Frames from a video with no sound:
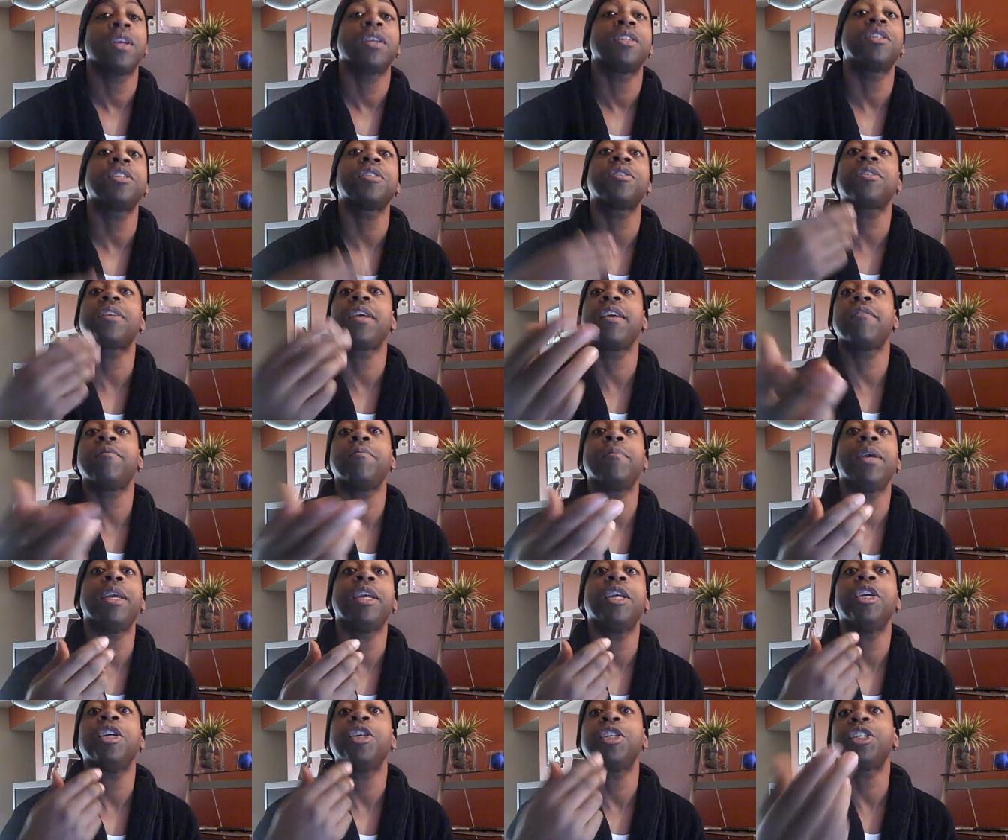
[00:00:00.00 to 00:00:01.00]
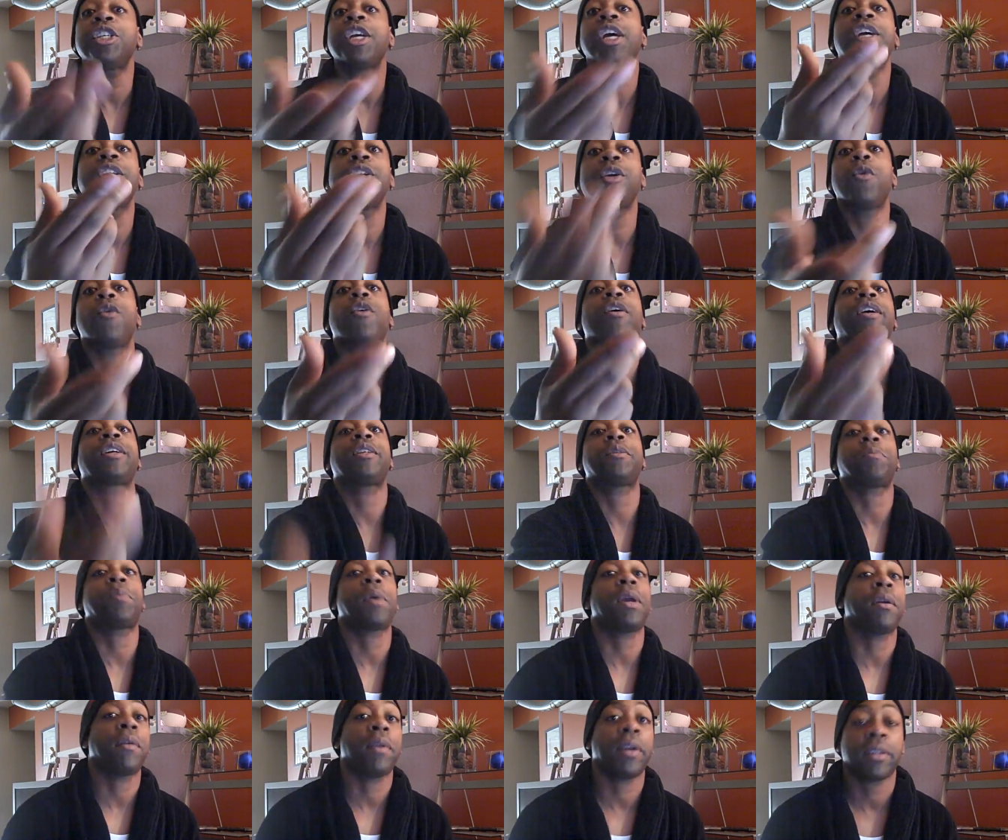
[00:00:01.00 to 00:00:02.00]
Just give me, share your
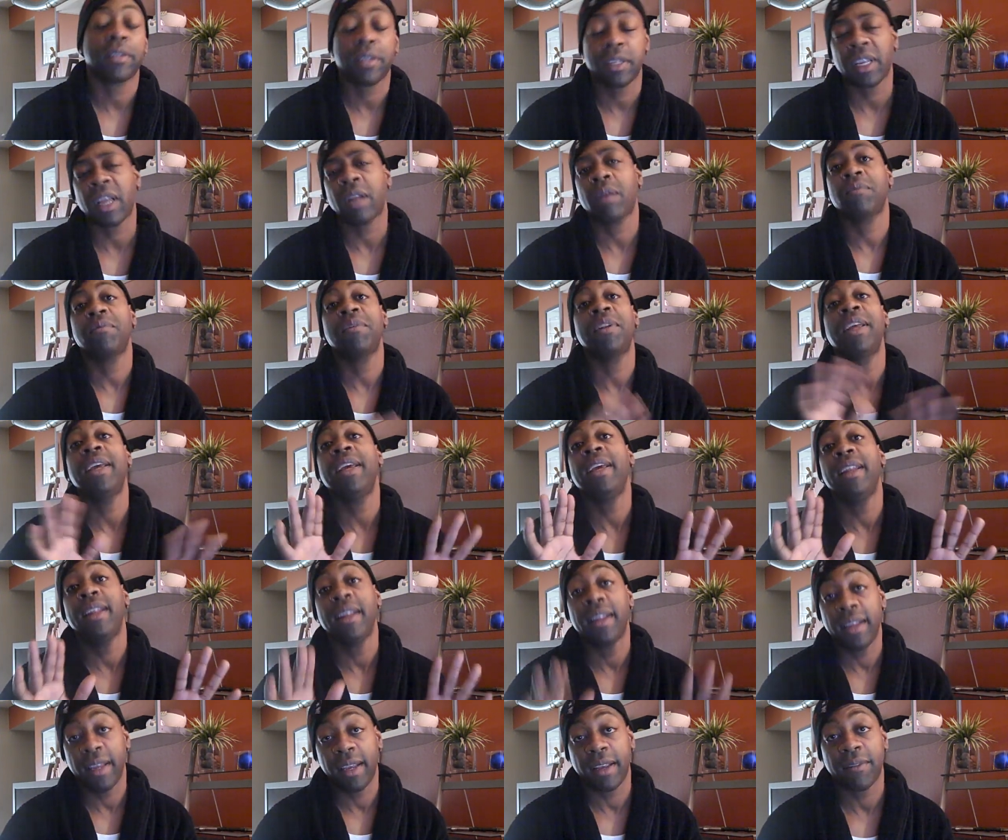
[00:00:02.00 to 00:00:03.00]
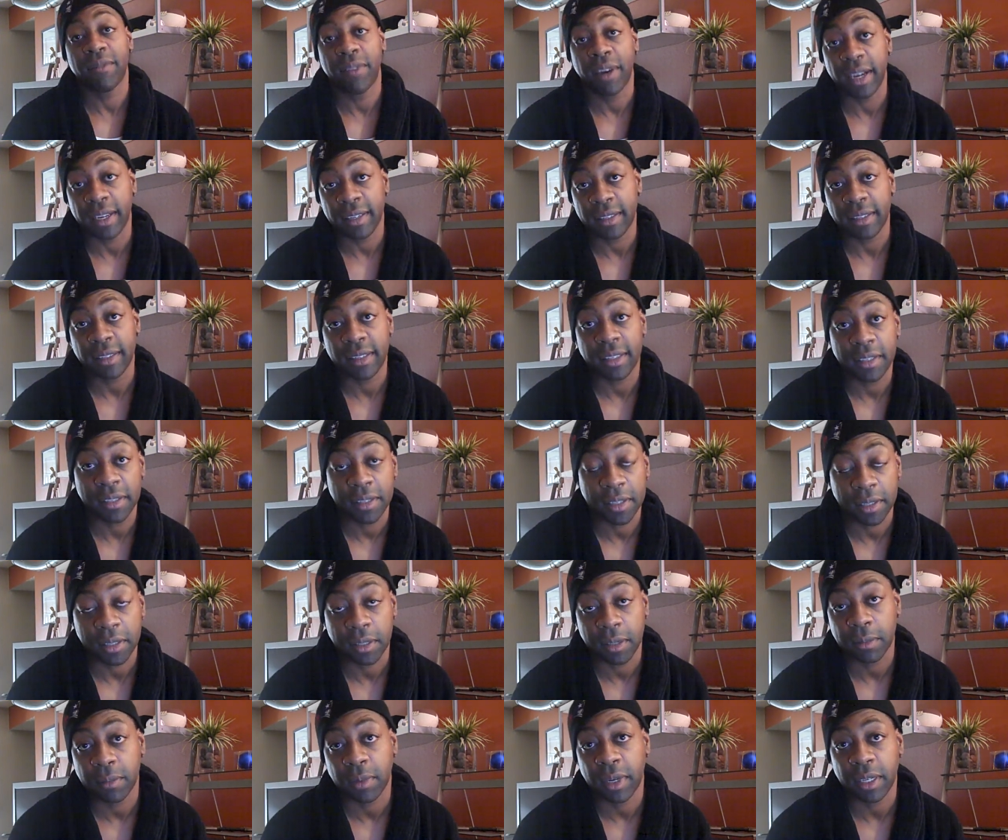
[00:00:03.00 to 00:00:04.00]
experience. I don't need any advice in this
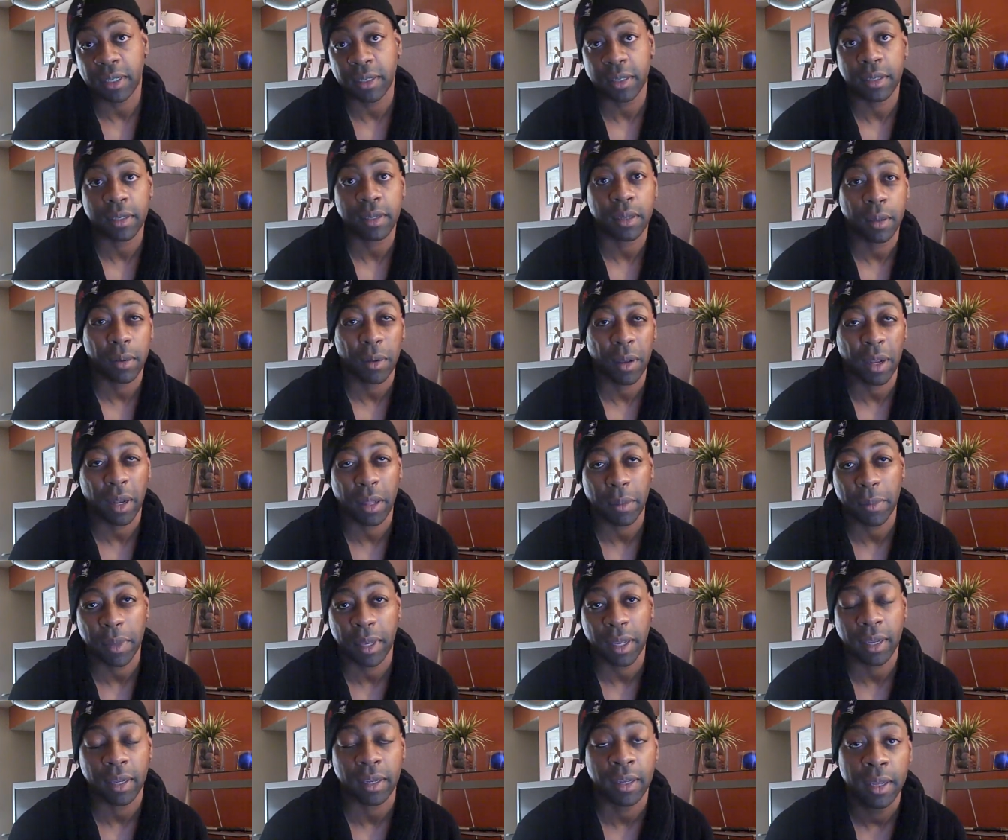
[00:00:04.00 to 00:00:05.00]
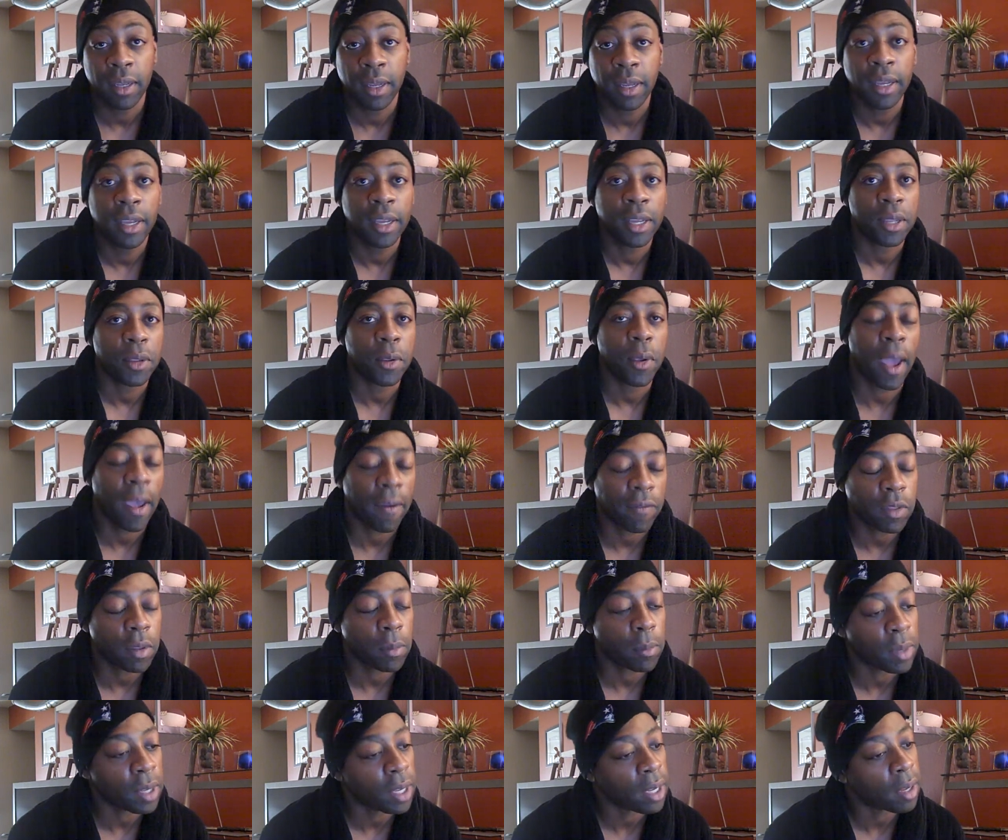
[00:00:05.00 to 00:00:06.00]
situation. You know what I mean? You have
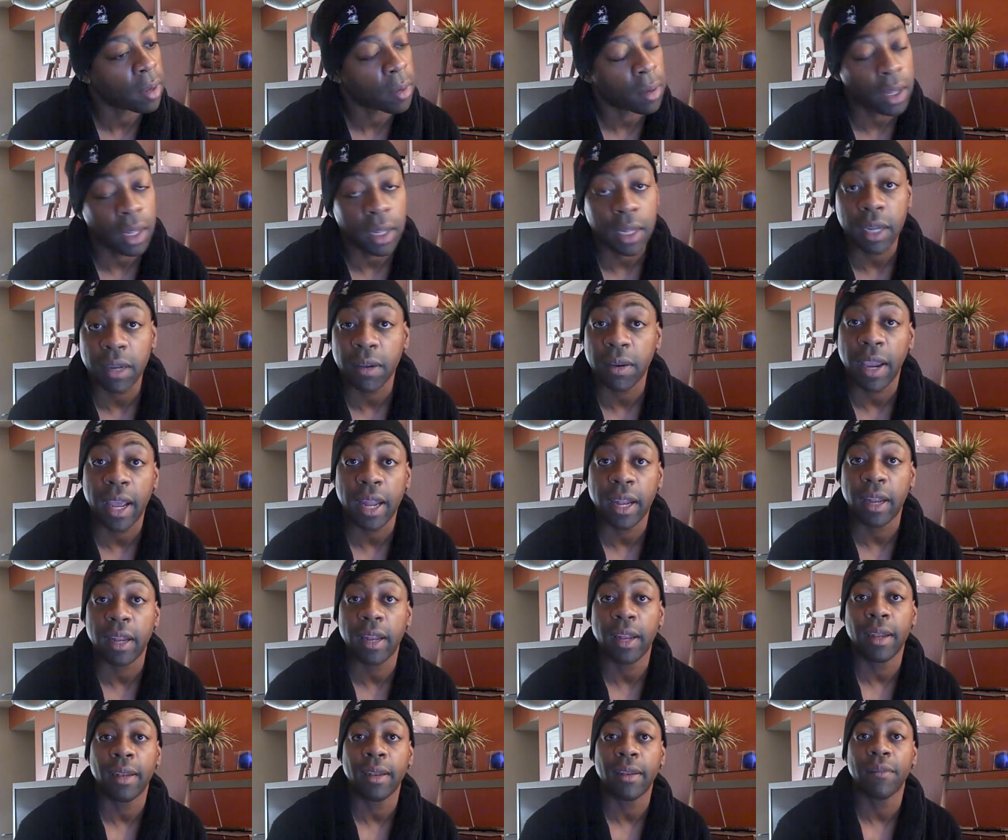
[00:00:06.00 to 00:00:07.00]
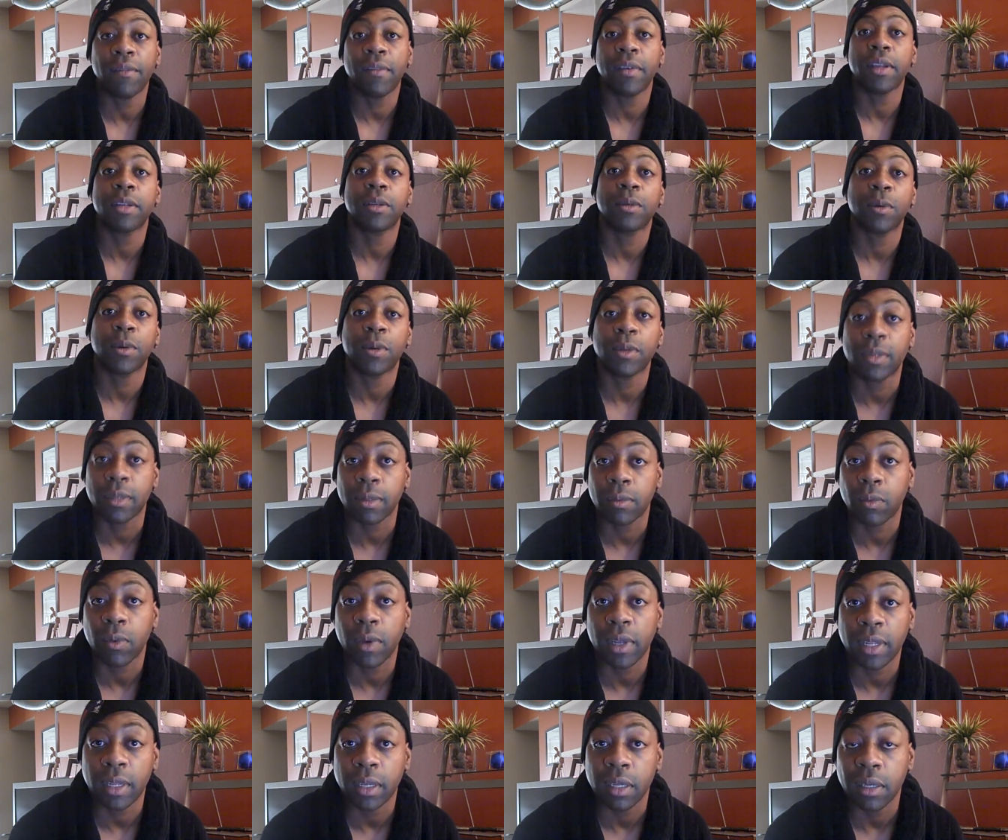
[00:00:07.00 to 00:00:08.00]
to be a clear headed individual to
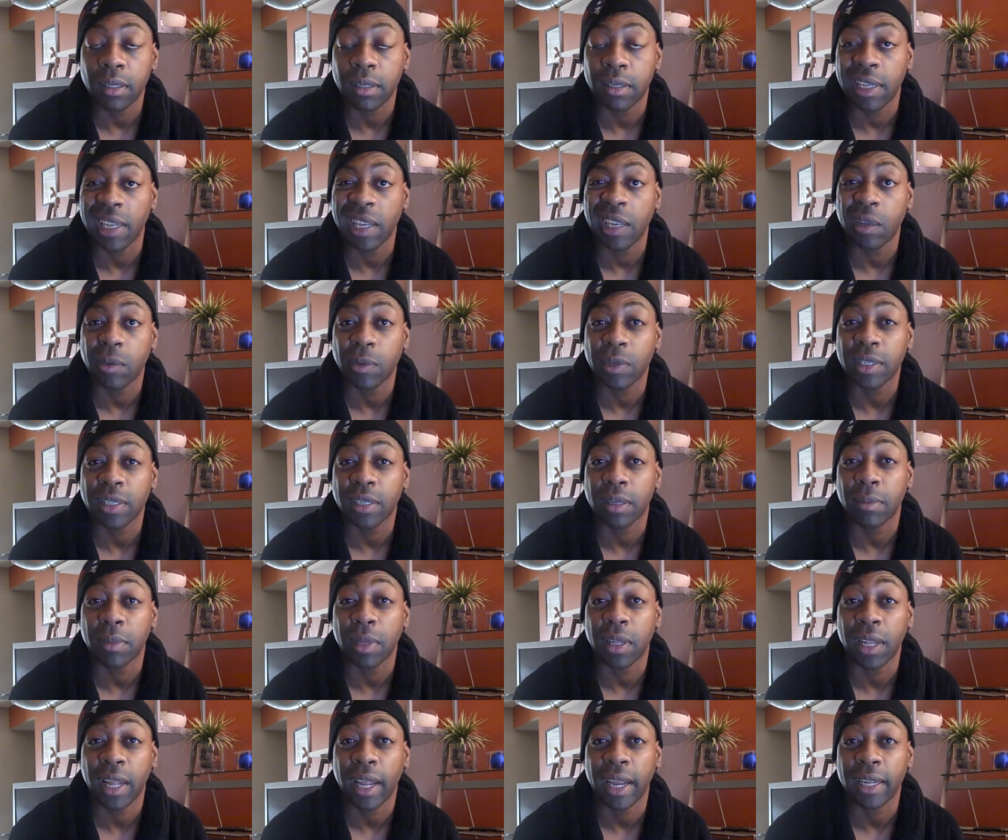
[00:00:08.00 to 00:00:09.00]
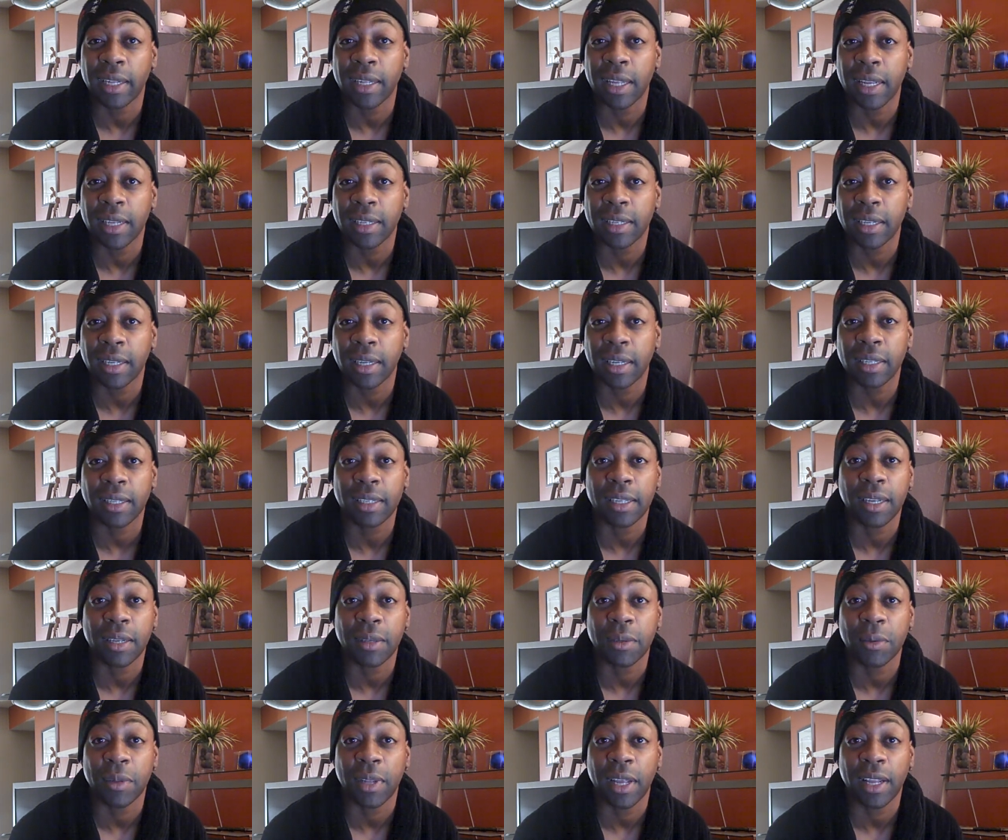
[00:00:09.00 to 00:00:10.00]
really deal with something like this and
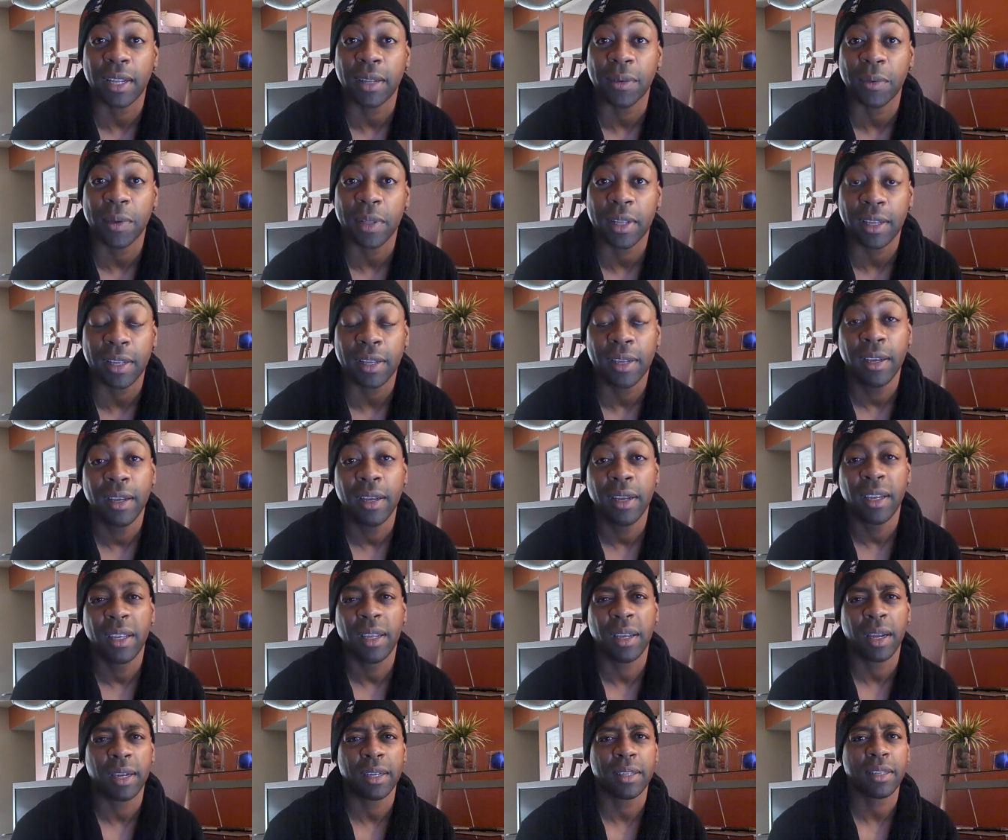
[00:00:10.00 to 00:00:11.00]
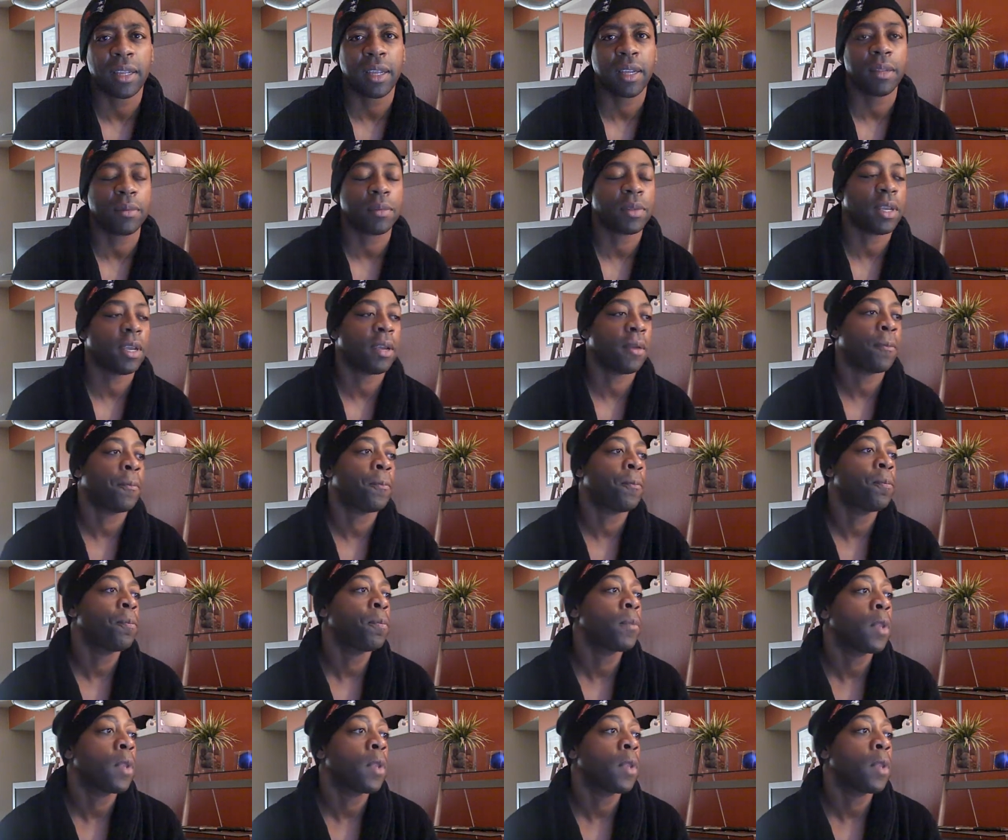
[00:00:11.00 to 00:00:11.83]
continue dealing with it. You understand what I'm saying?